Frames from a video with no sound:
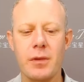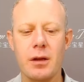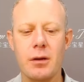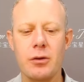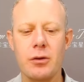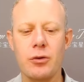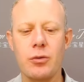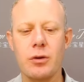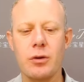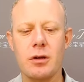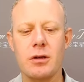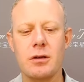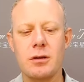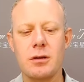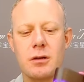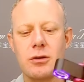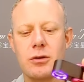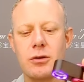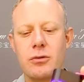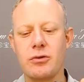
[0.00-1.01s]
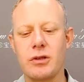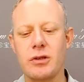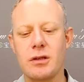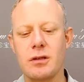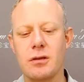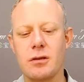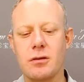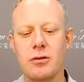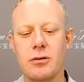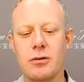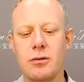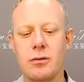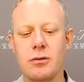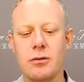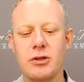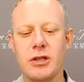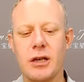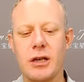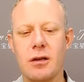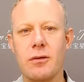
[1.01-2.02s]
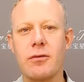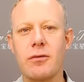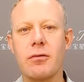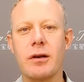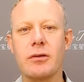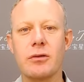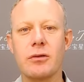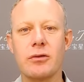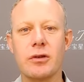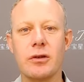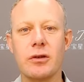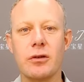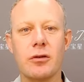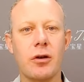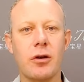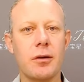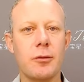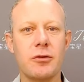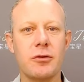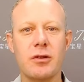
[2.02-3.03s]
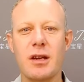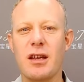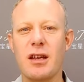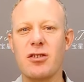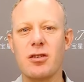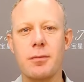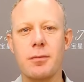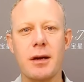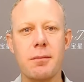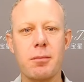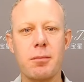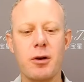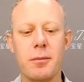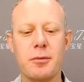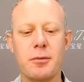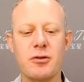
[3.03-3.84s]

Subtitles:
you can use it to check the fluorescence in your diamonds, and that's the main purpose.